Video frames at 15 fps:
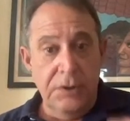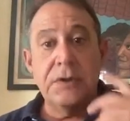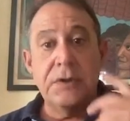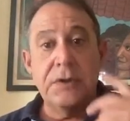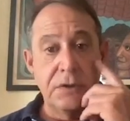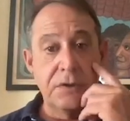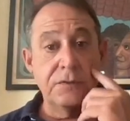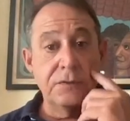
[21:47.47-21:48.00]
you
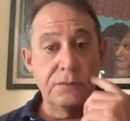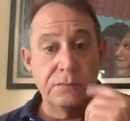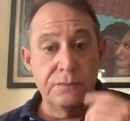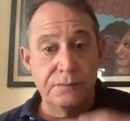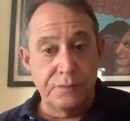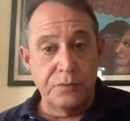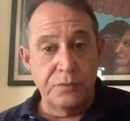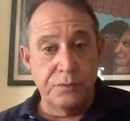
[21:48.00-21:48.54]
know,
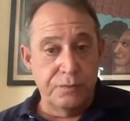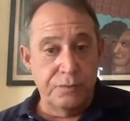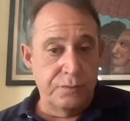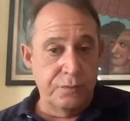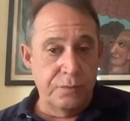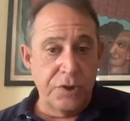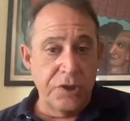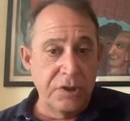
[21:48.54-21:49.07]

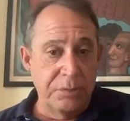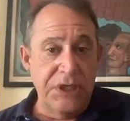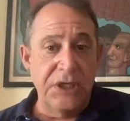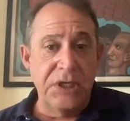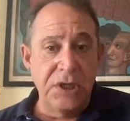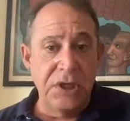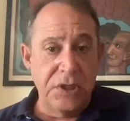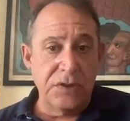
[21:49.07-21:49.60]
we're going to be
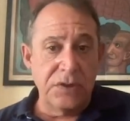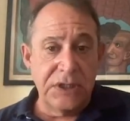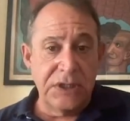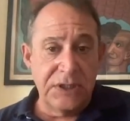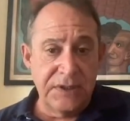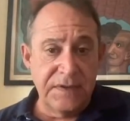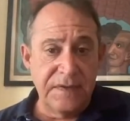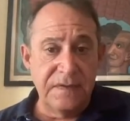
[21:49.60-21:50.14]
eating
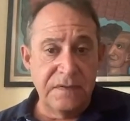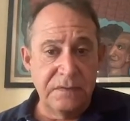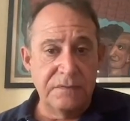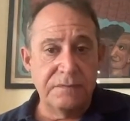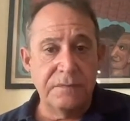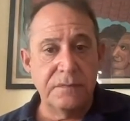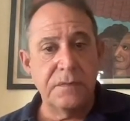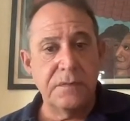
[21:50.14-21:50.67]
coconuts.
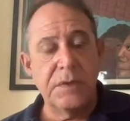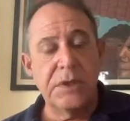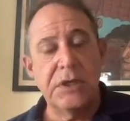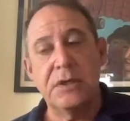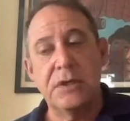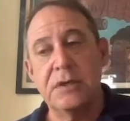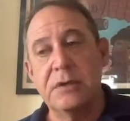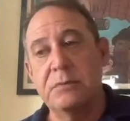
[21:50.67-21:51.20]

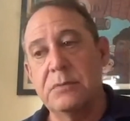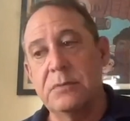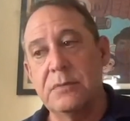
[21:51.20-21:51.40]
Um,